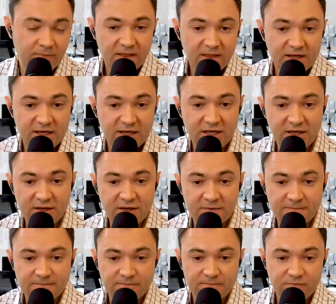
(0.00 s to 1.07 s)
He,
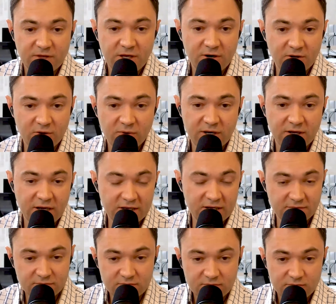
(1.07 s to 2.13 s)
I
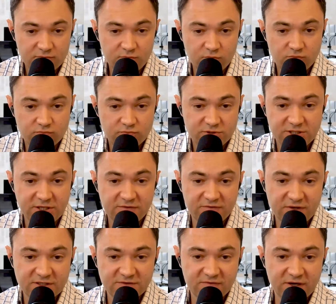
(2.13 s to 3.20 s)
see if
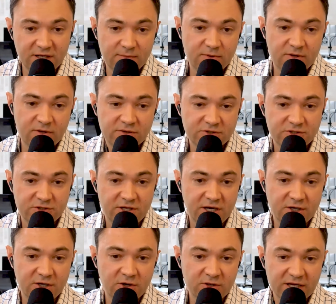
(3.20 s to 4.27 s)
he's available, so that
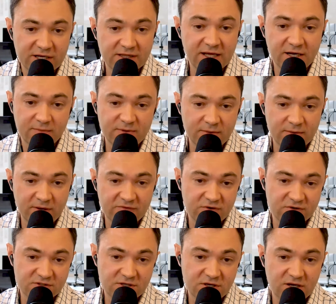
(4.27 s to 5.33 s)
I know, like, that'll be my
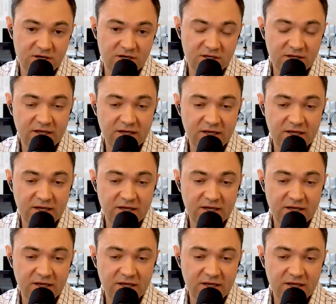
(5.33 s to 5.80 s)
first call.